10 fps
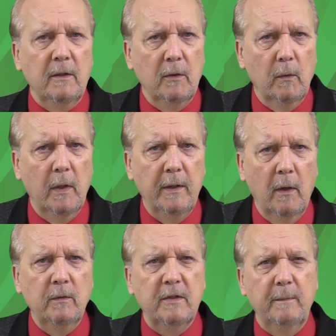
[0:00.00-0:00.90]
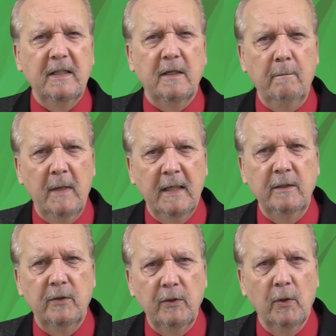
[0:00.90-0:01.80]
You are known to be
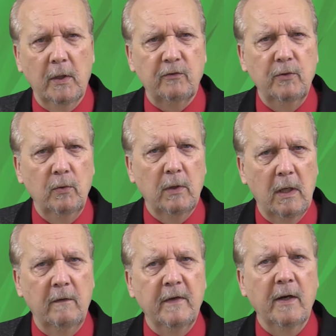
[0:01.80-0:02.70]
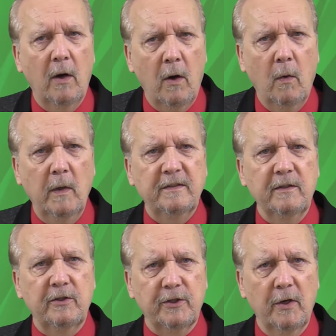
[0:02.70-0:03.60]
committed to your true love and always
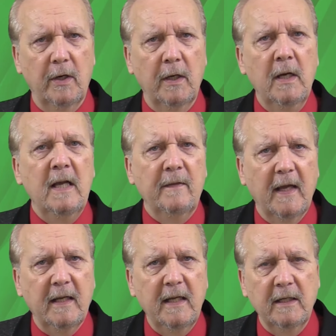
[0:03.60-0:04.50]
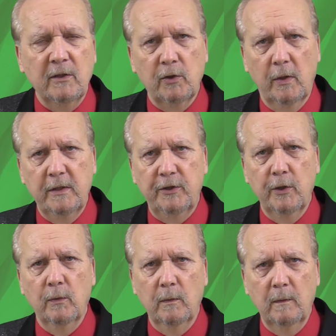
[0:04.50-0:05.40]
ensure that he enjoys
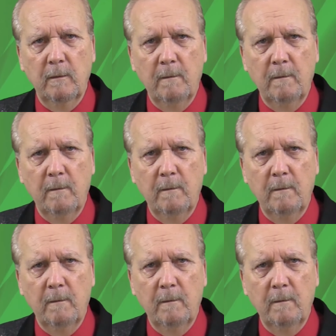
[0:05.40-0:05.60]
you.